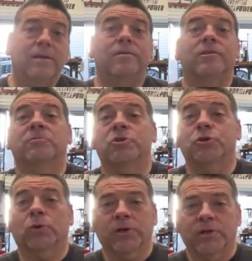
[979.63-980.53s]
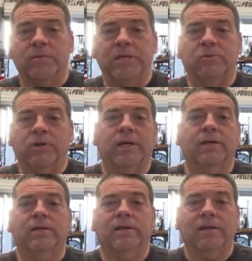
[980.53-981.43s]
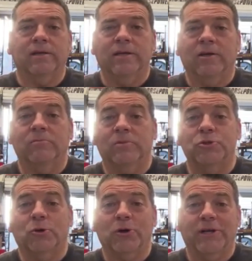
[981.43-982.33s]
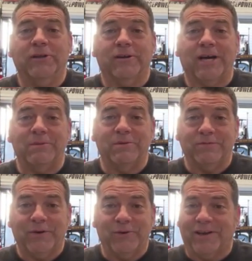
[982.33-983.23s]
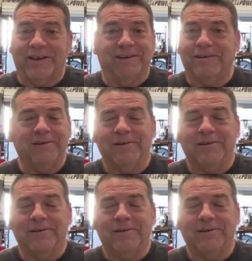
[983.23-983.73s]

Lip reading: majority of the people majority of the common folk can't